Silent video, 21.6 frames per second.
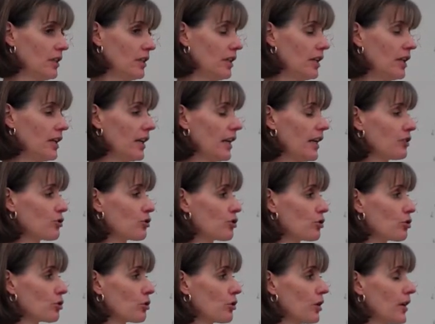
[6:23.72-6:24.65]
and
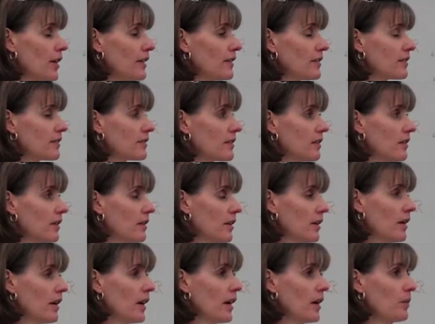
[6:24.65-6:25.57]
answer choice
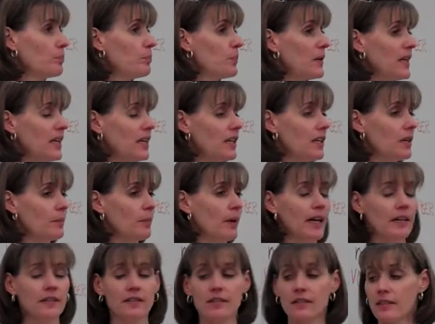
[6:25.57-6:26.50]
B
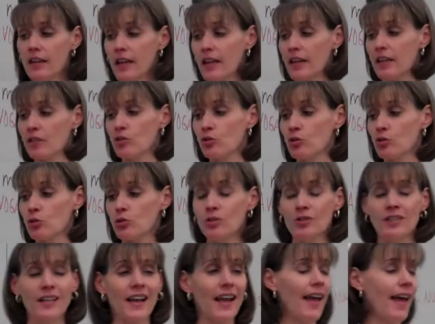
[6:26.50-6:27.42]
might say
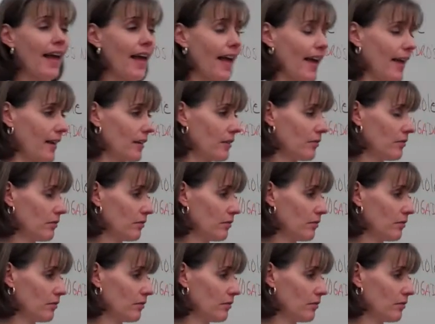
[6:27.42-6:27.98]
student A,